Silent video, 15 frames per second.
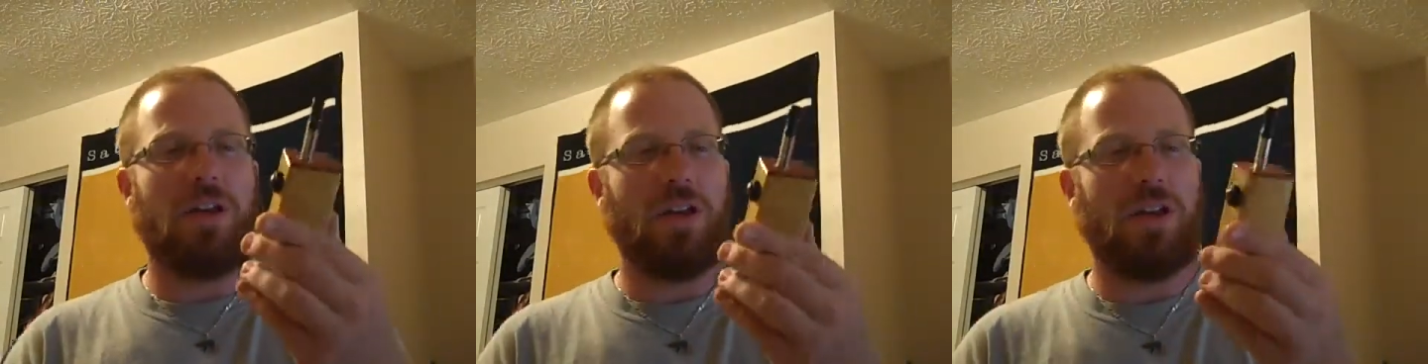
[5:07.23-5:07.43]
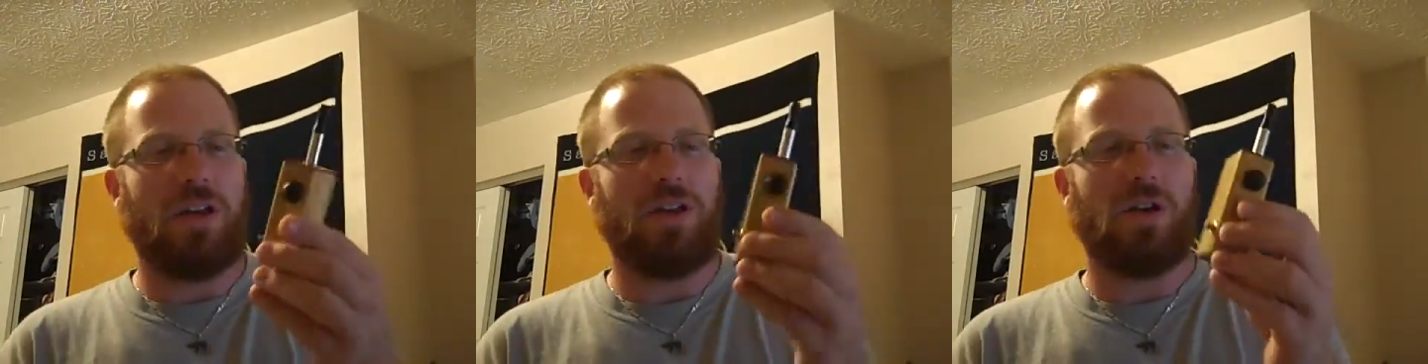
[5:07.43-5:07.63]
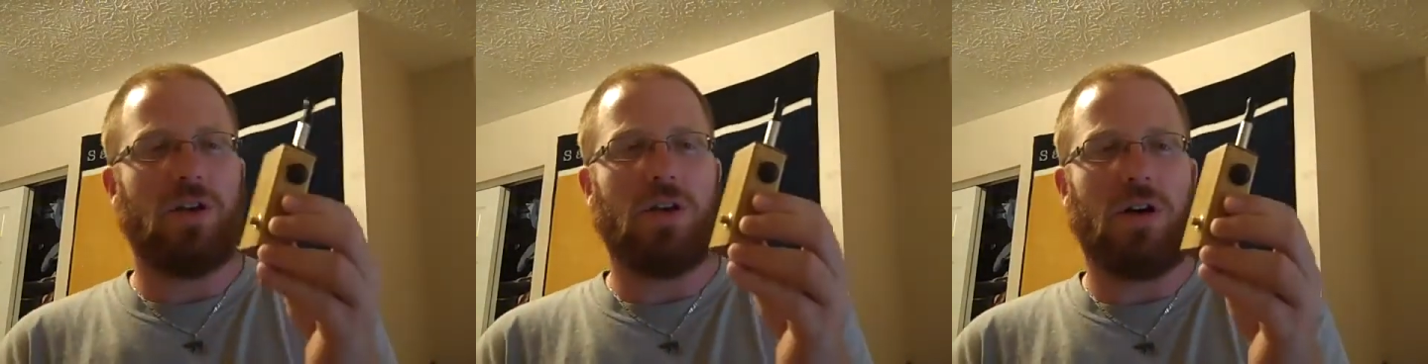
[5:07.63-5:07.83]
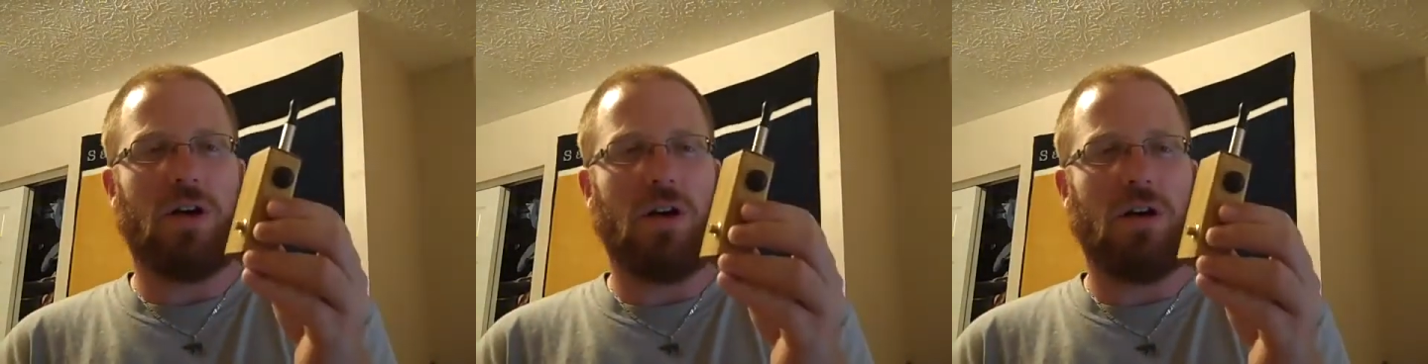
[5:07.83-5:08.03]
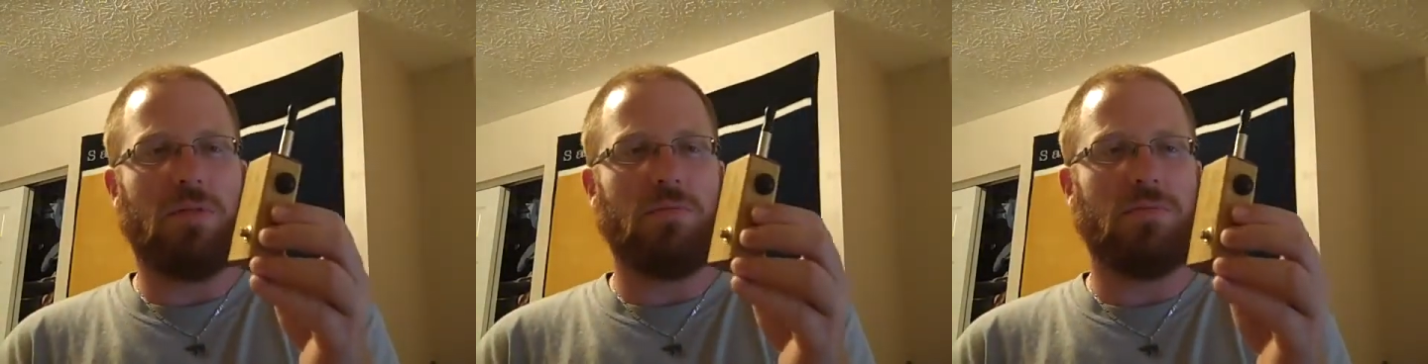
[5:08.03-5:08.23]
in
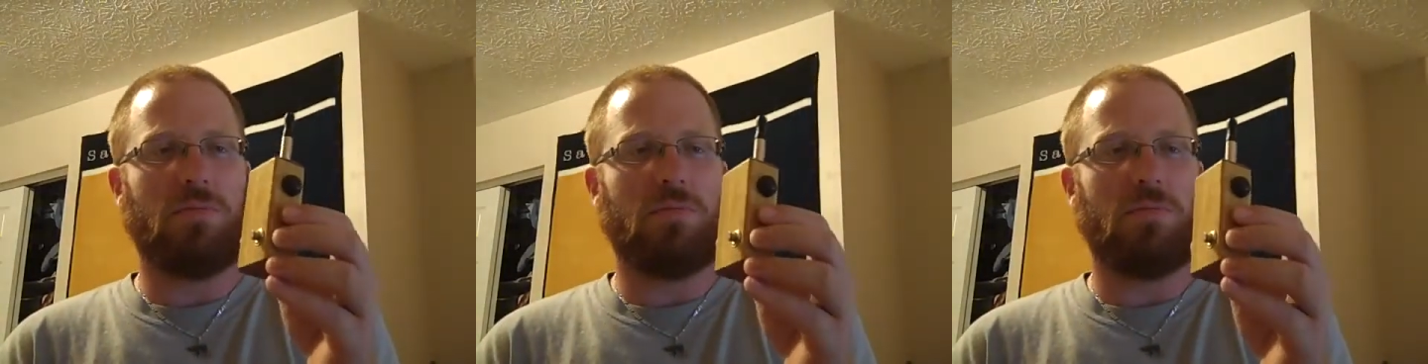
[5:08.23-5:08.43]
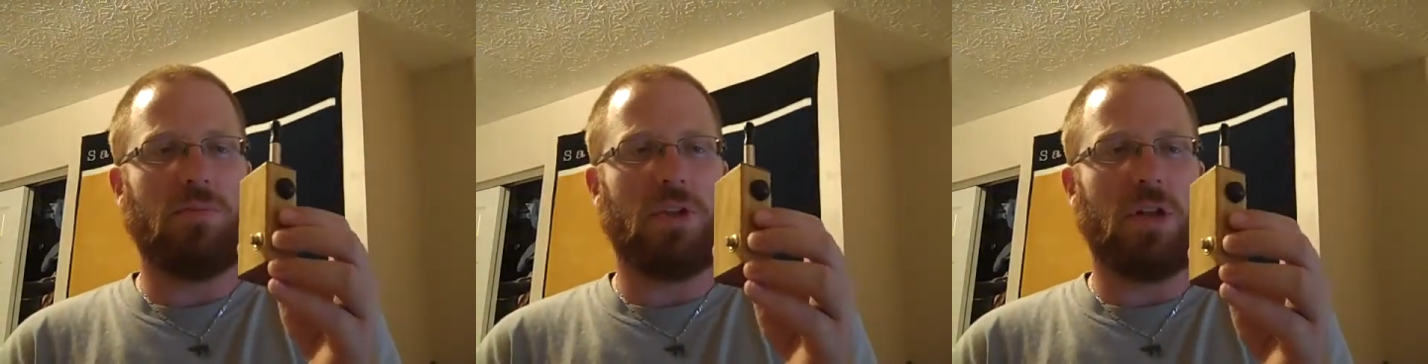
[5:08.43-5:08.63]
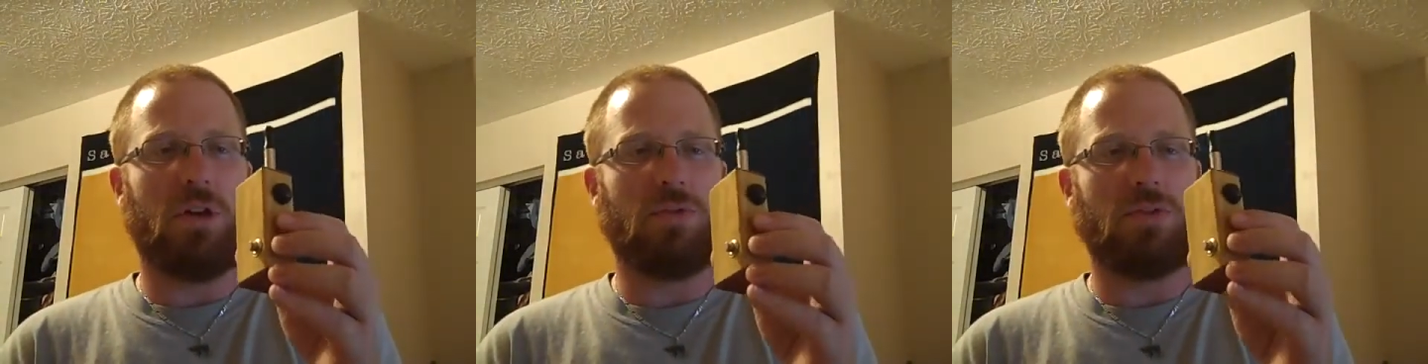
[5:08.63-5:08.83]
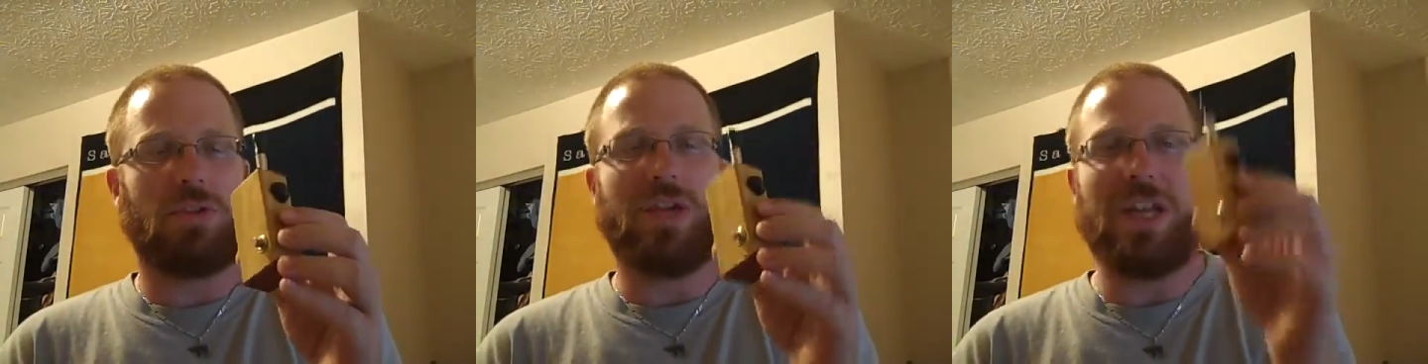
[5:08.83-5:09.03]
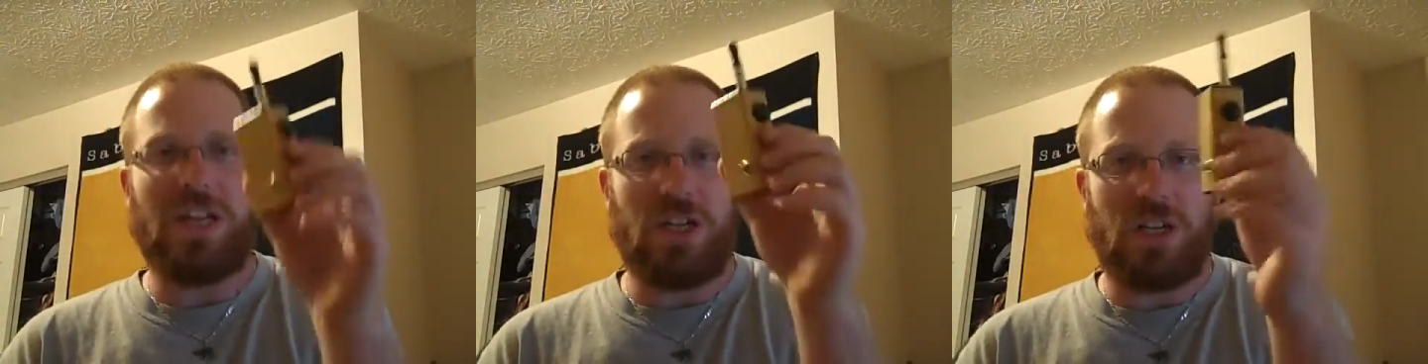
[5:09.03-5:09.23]
your,
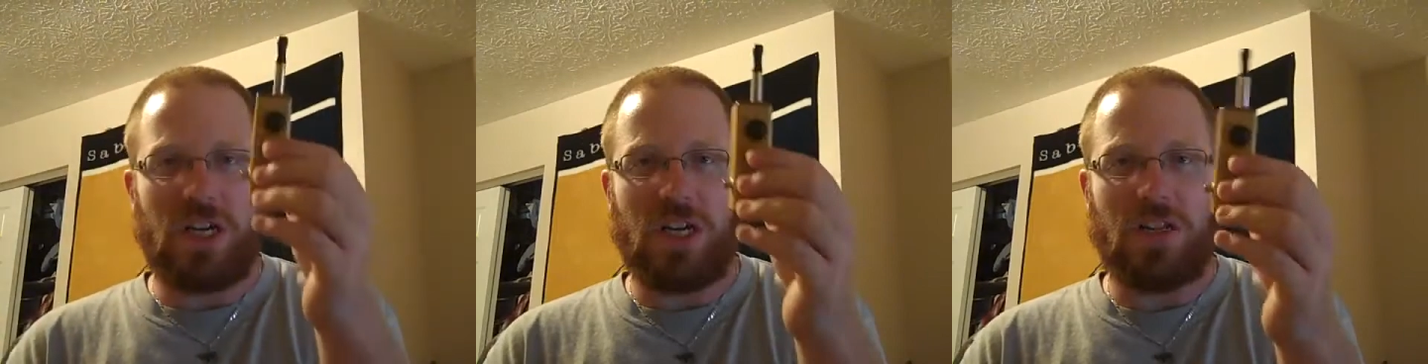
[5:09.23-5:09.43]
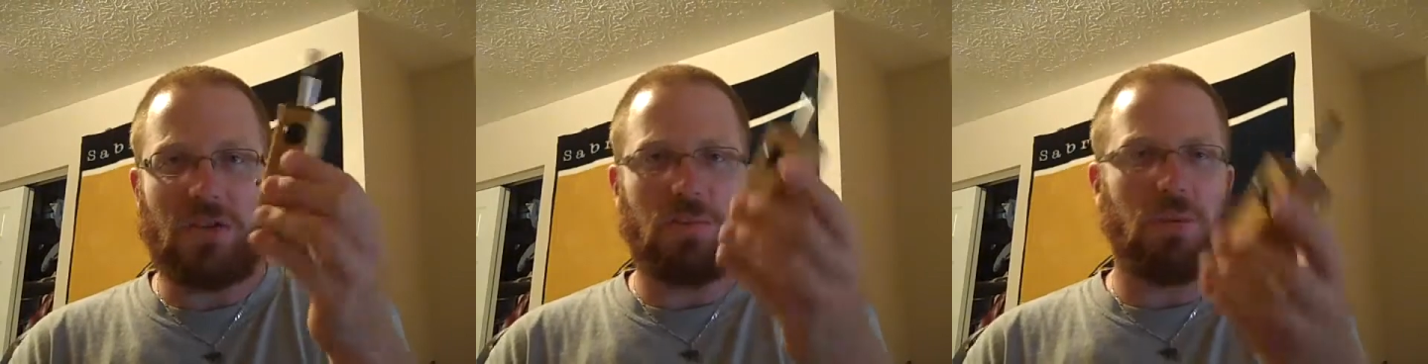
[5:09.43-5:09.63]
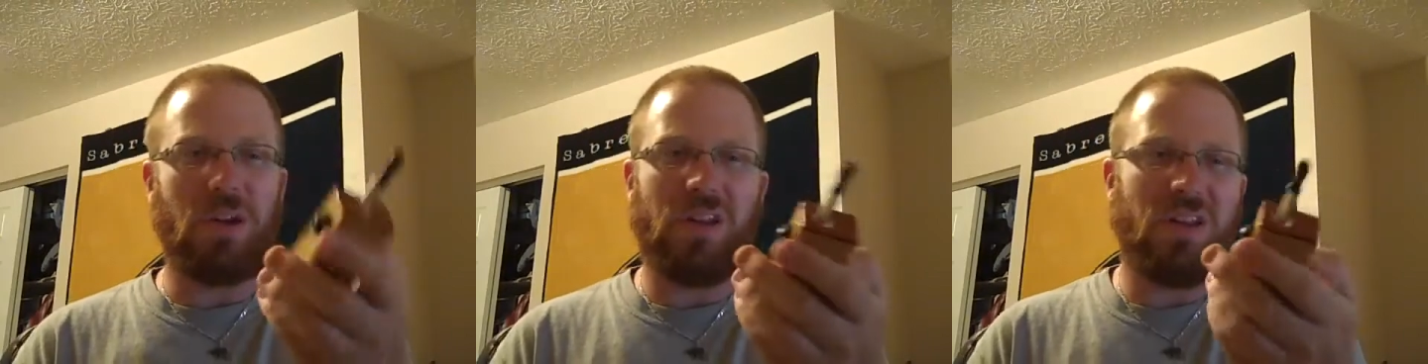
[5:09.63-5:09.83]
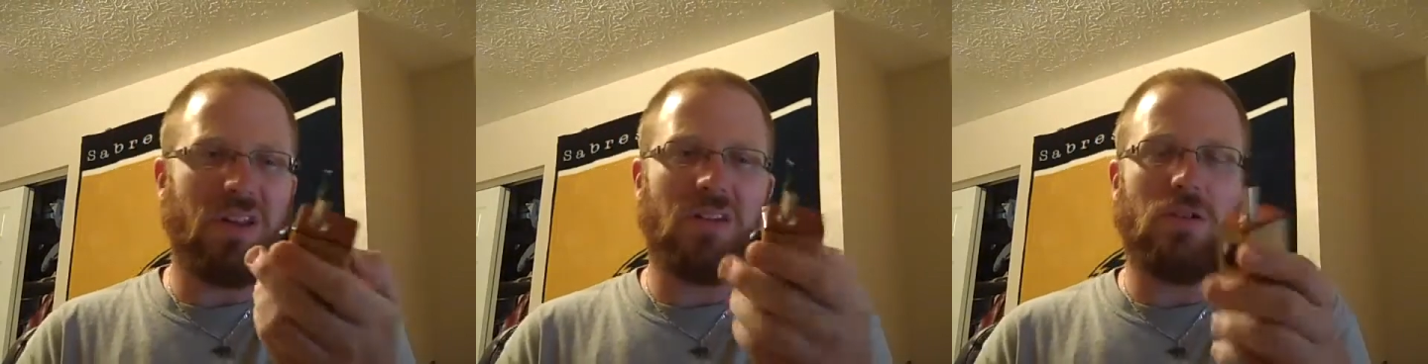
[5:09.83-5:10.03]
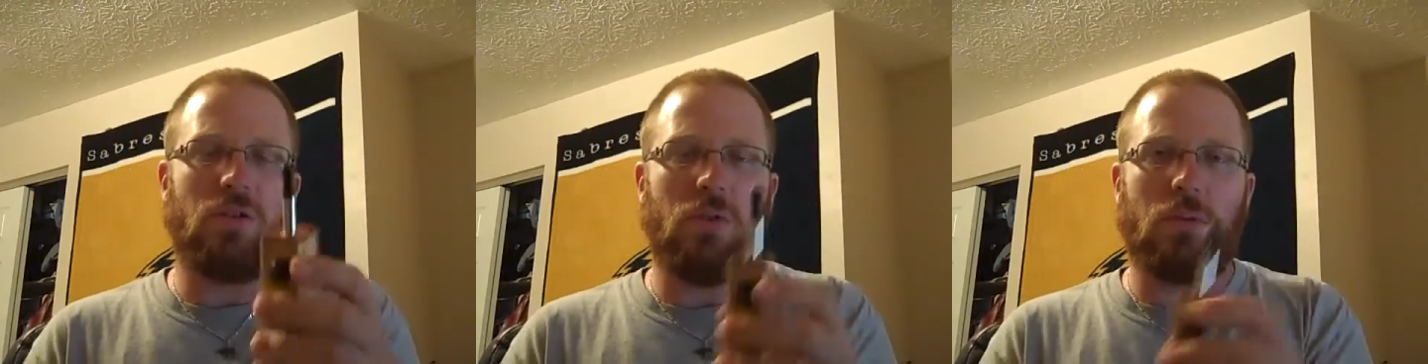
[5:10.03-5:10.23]
skinny jeans, but
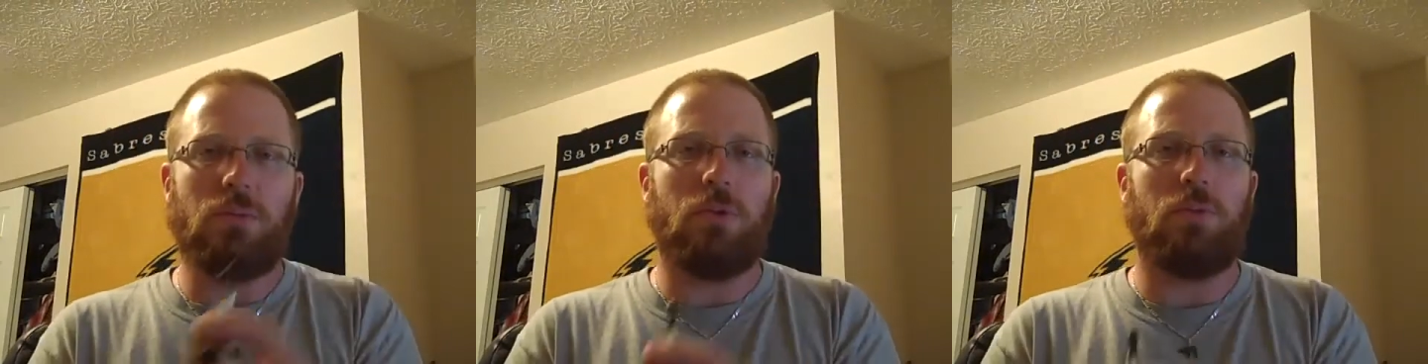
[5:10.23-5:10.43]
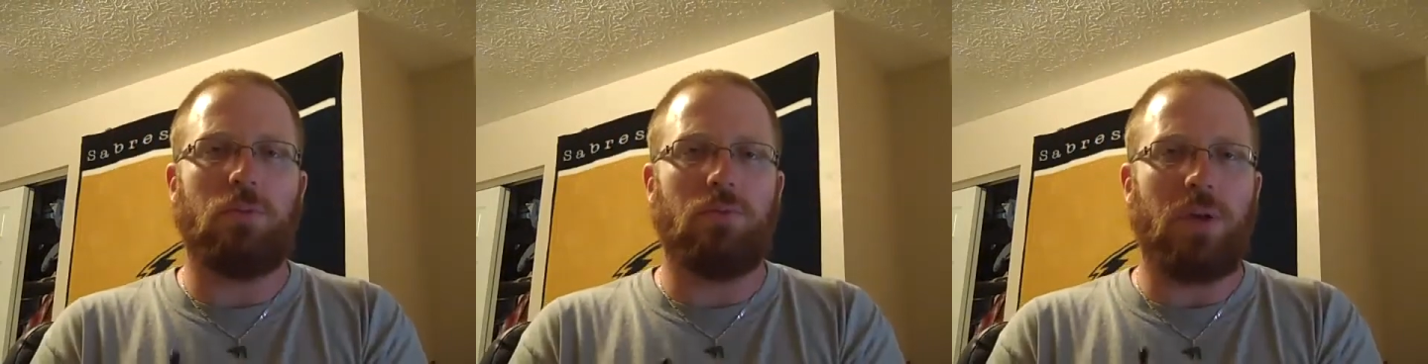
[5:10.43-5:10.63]
in a normal,